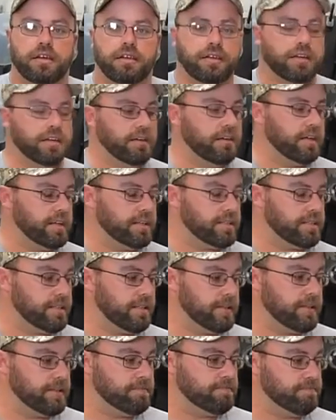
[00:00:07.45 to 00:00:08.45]
here
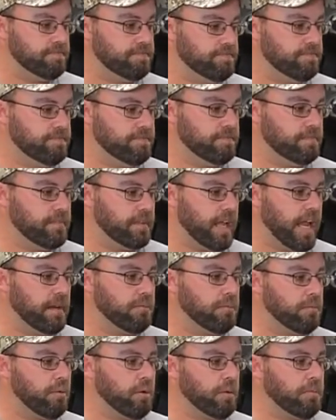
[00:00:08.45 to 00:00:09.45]
at
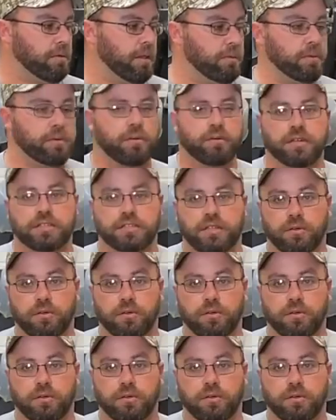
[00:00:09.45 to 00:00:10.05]
Hannibal Board of Public Works,